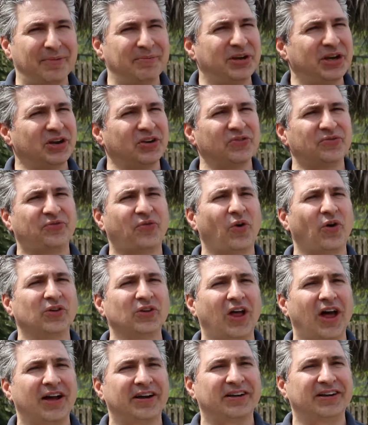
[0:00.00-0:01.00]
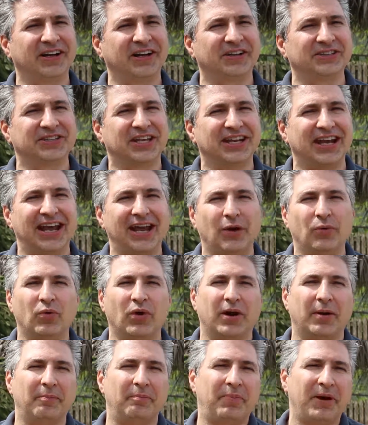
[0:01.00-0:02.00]
I'm here in Fort Lauderdale today, and
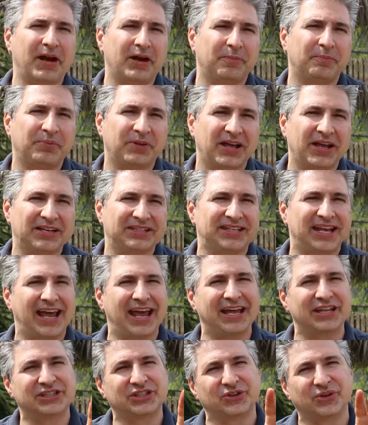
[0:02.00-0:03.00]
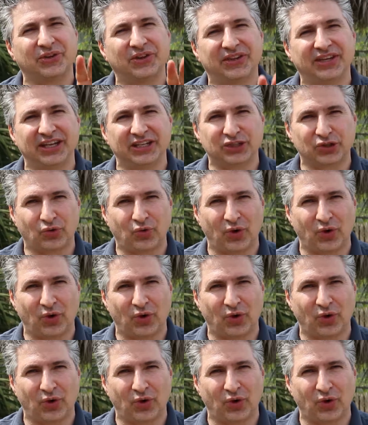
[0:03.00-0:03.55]
what a better place to answer this